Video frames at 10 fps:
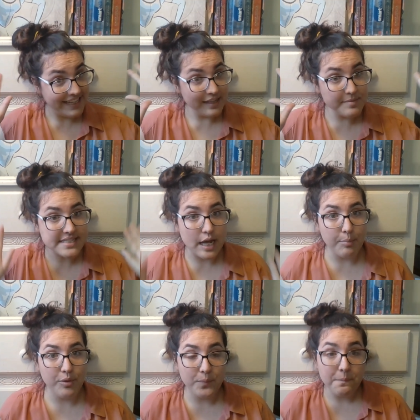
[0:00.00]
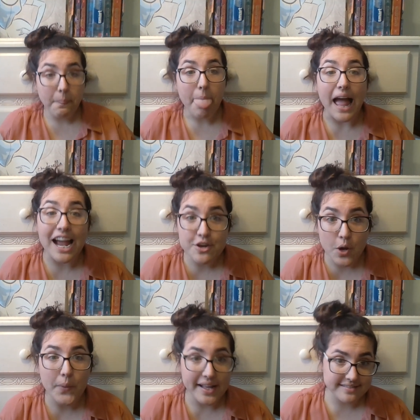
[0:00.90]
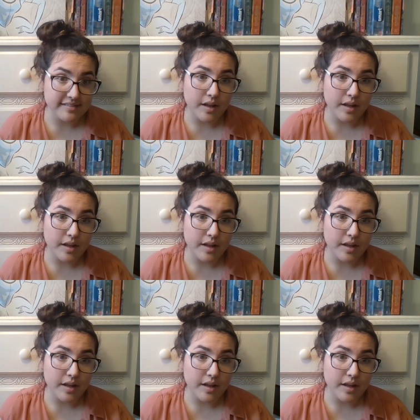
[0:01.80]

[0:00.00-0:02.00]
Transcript: Let me stop you. I know that's a